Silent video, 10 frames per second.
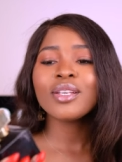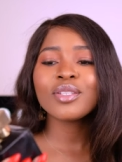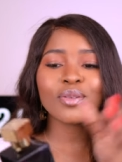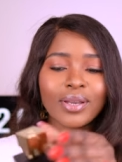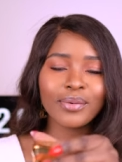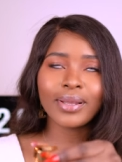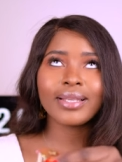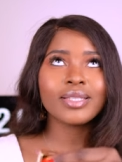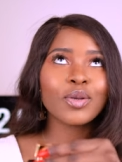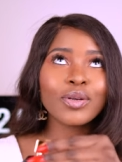So anyway,
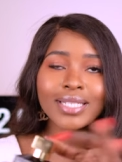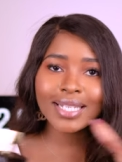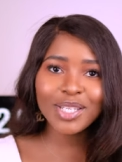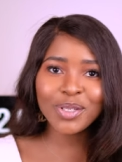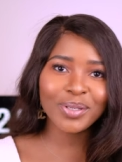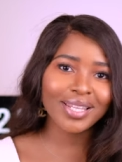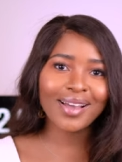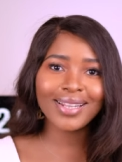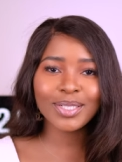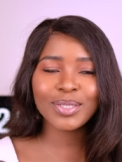let's continue with
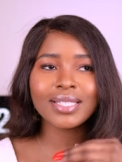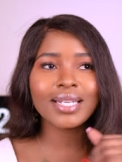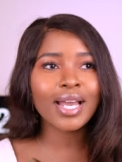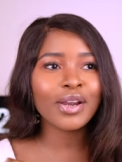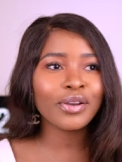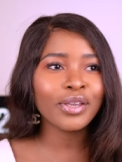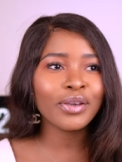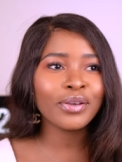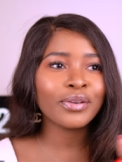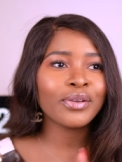our little
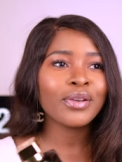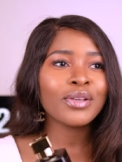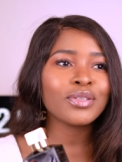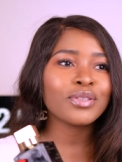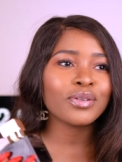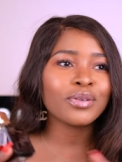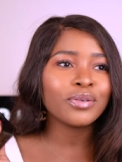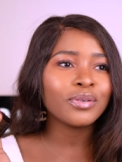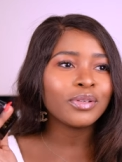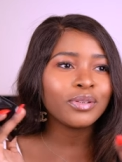scenario.
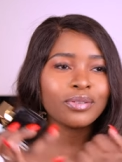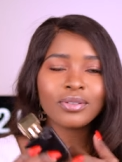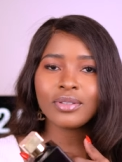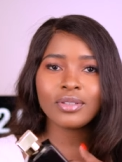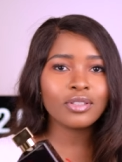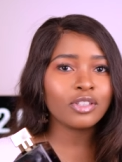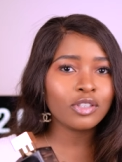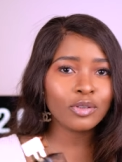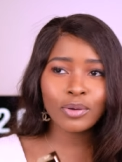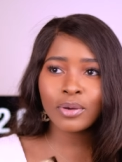So
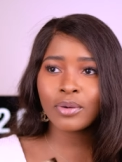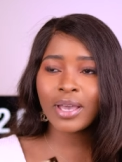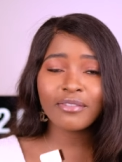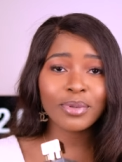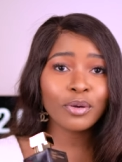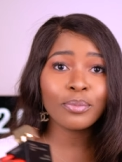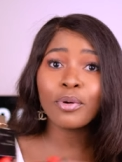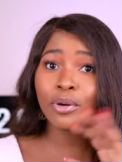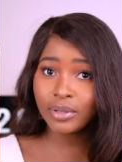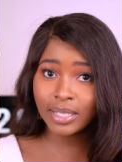you have been on
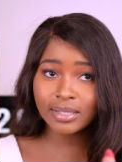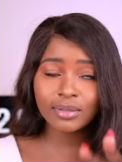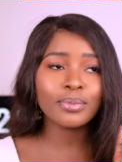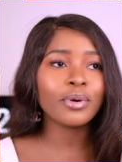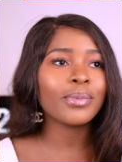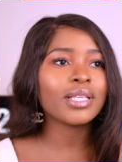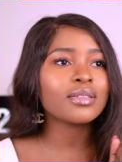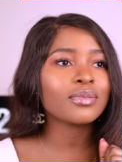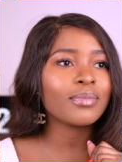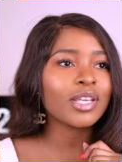point on laser
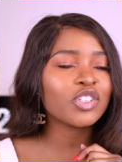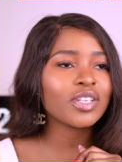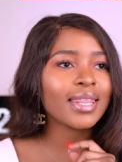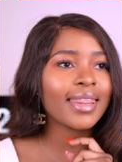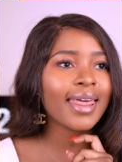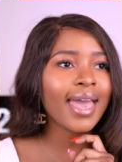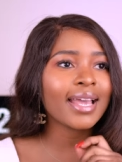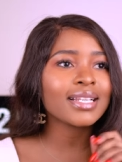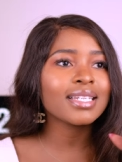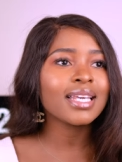comments, we mentioned
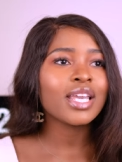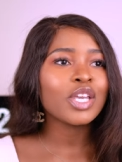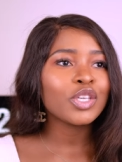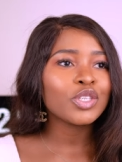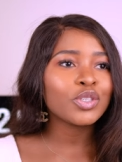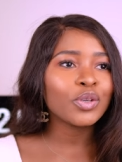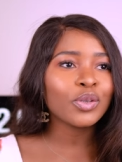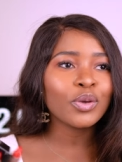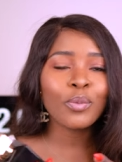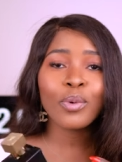that. So
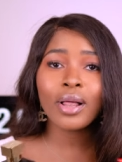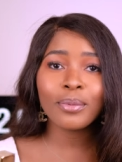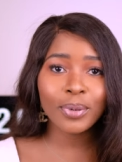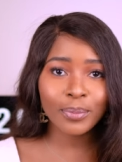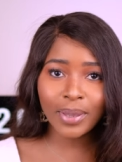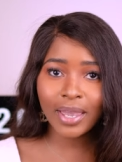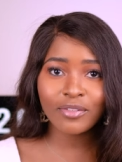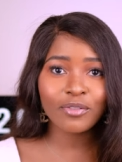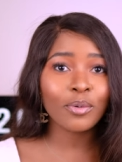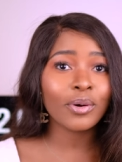you're well
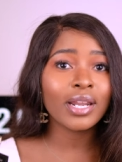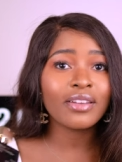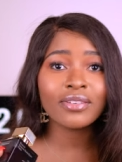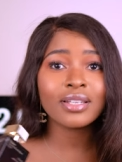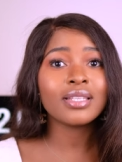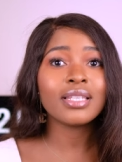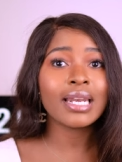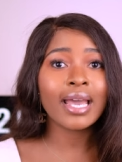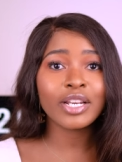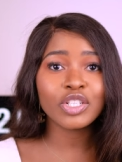prepared for whatever the
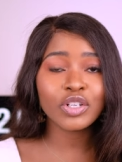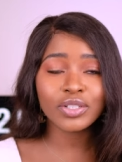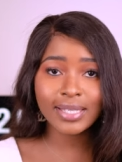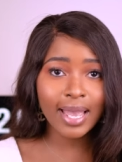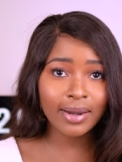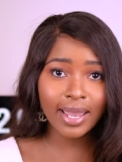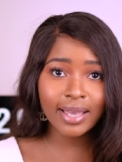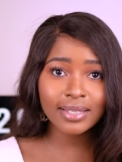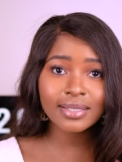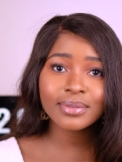night turns out
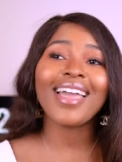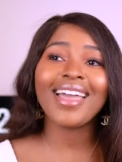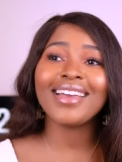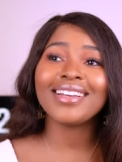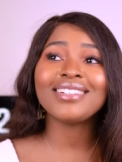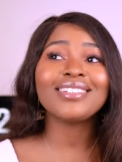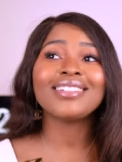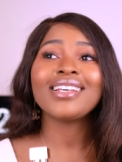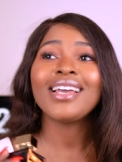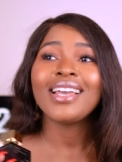as,
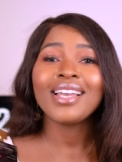and